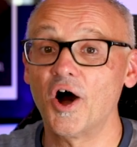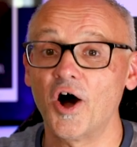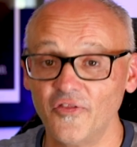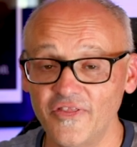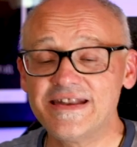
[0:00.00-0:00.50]

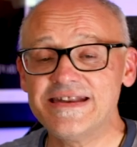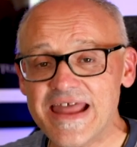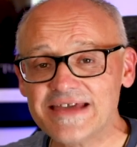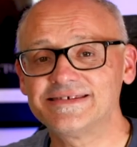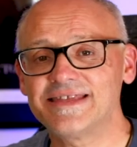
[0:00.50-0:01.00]
on the
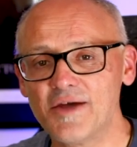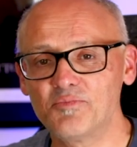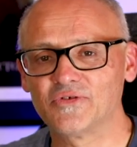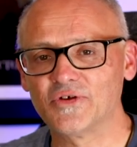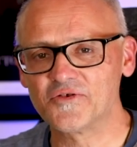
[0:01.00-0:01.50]
next
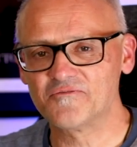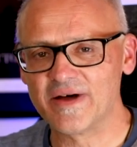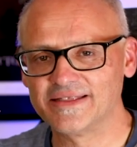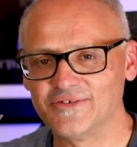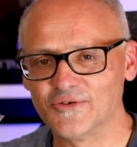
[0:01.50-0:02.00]
episode of
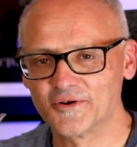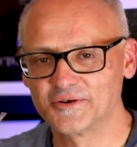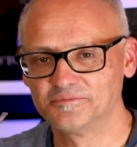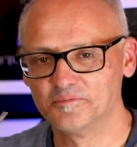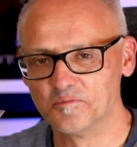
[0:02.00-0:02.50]
Mate Talk.
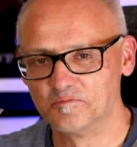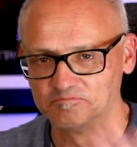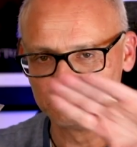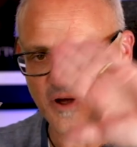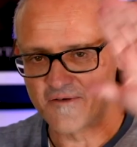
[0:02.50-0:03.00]

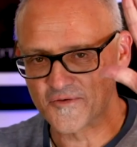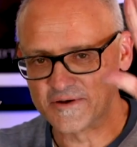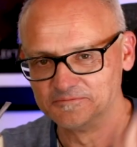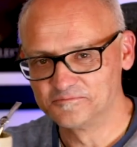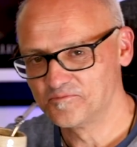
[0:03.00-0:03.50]
Bye,
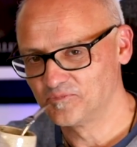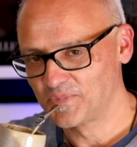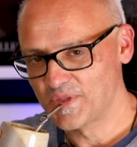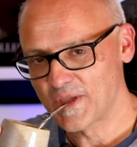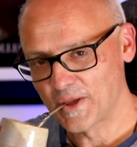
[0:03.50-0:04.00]

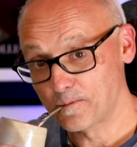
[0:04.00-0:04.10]
everyone.